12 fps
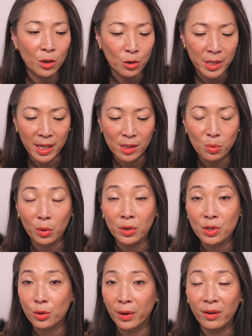on your taste.
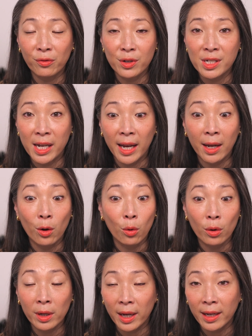Works great for day
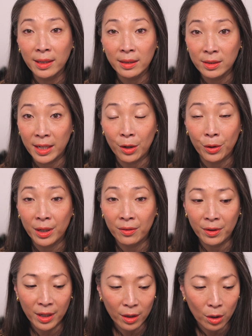or night, day or
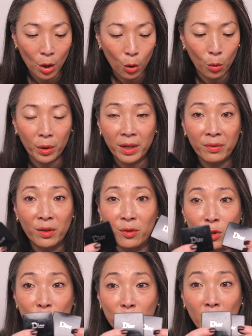evening, or even if
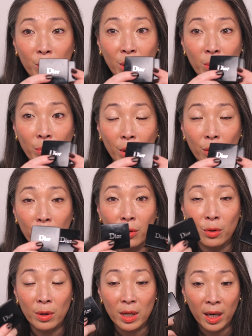you just wanna bring both,
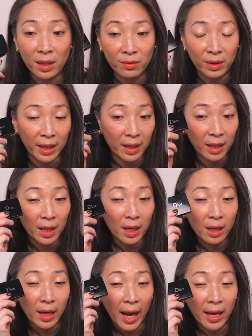you can kind of like
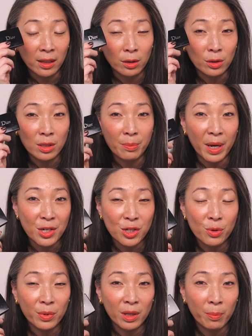add a little
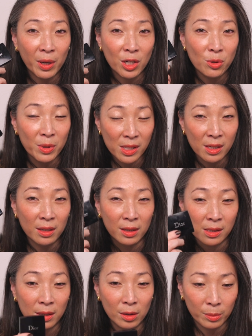dimension with the beige Mitzah. It
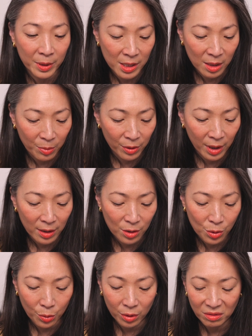is a little bit deeper than the
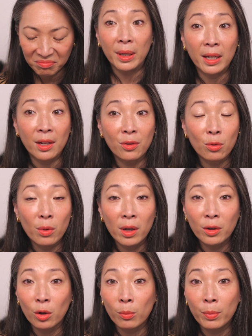tulle, but either
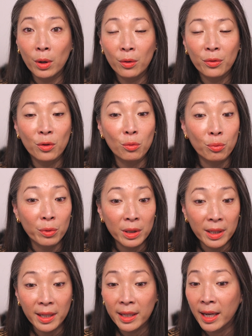one or both, you
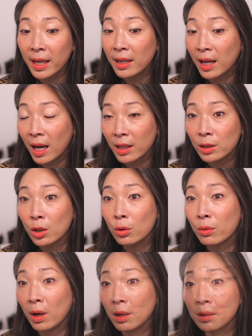really cannot
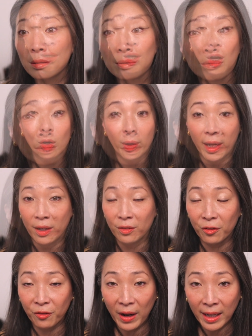go wrong. Okay,
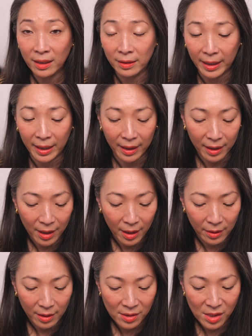and finally,
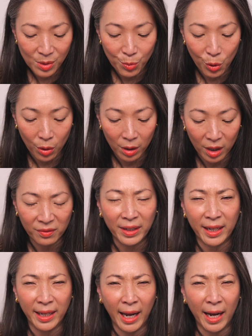this is more of
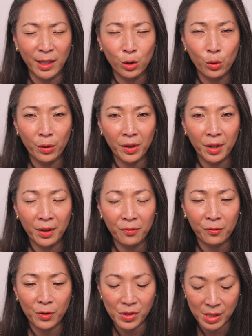like a category
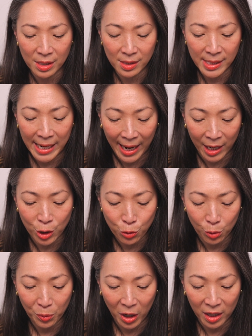versus an
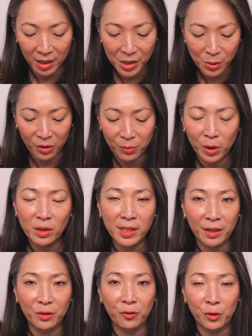actual product. So I've pulled
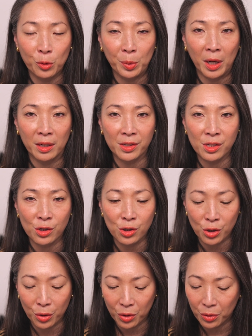out a few products to
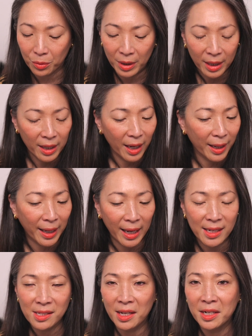show you.
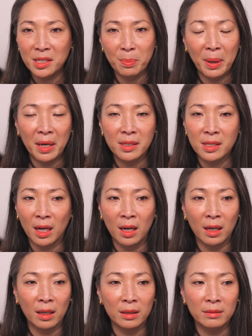Again, it's gonna depend
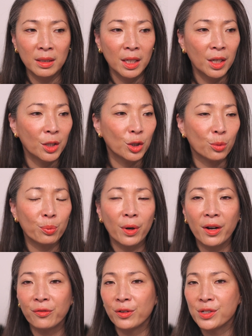on your
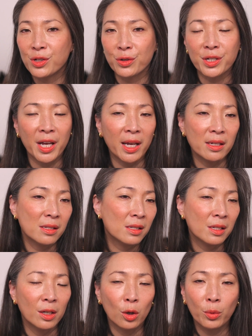preference, your taste,
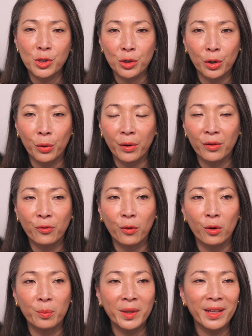you know, what you're going
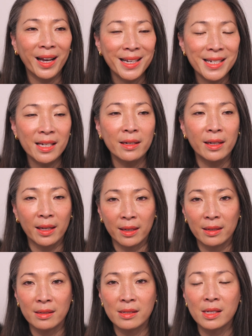for, but the idea
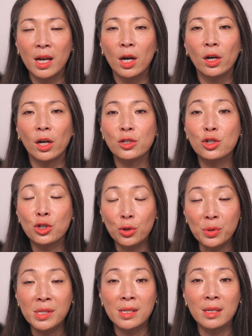is a
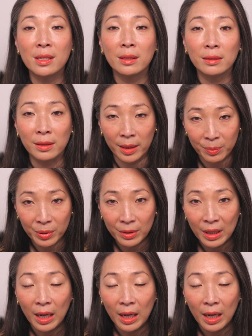juicy lip.